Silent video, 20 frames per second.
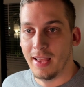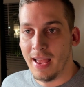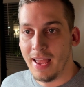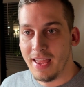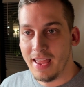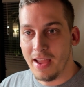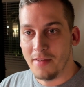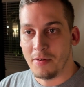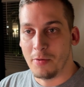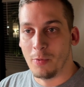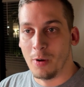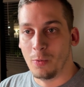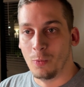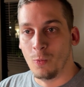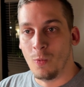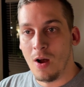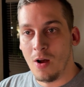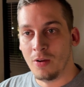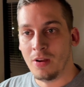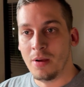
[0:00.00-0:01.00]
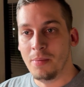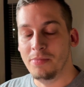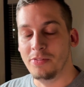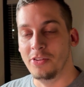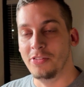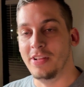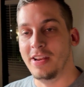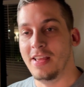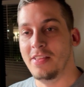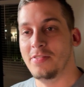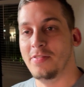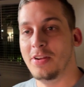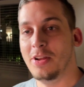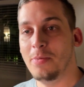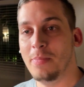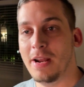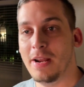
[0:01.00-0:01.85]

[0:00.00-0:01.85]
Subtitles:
Hey everyone, welcome to today's video.